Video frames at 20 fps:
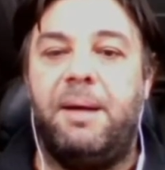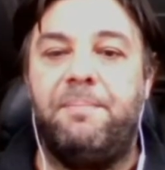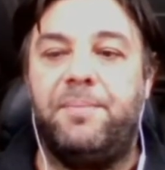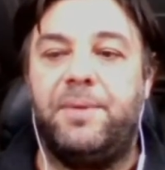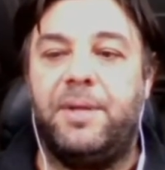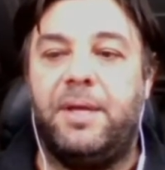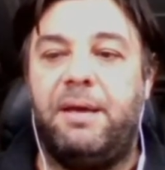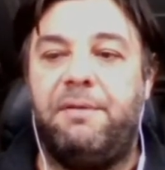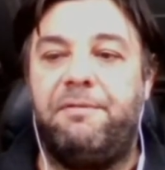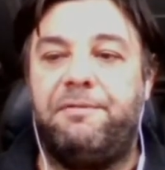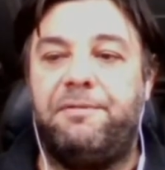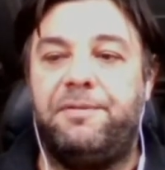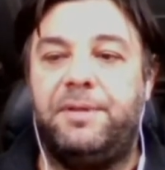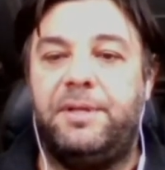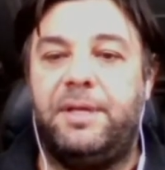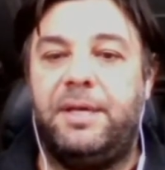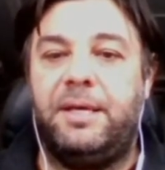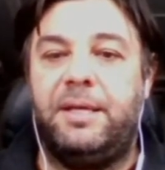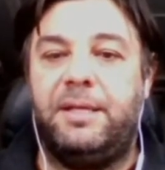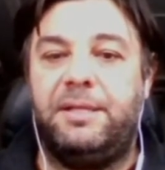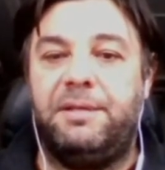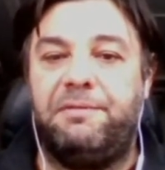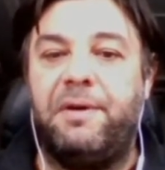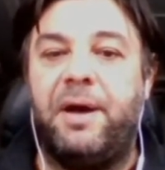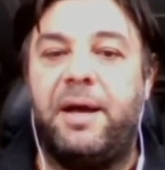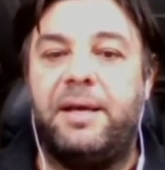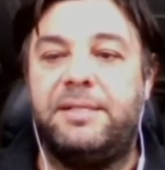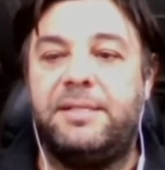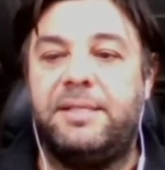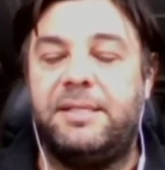if the
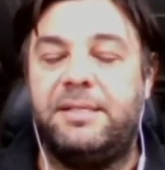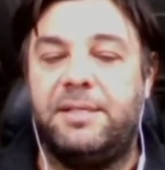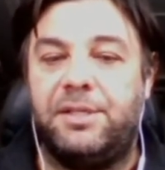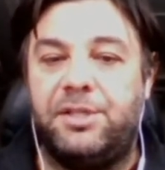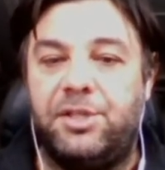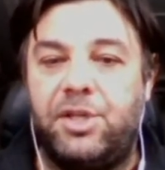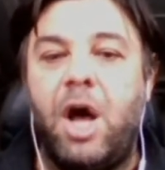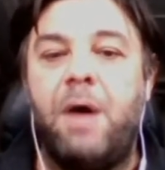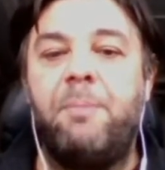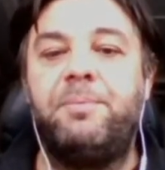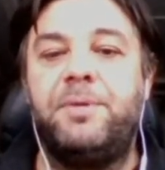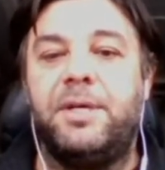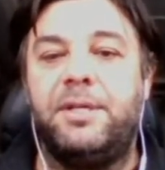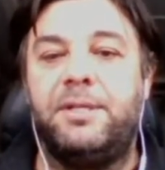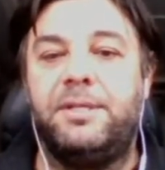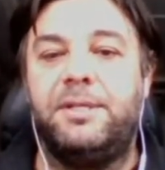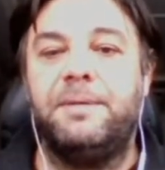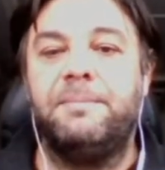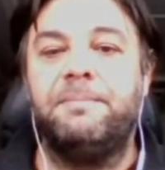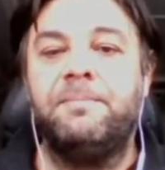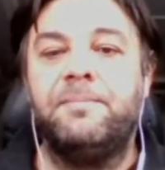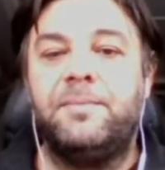device is adopted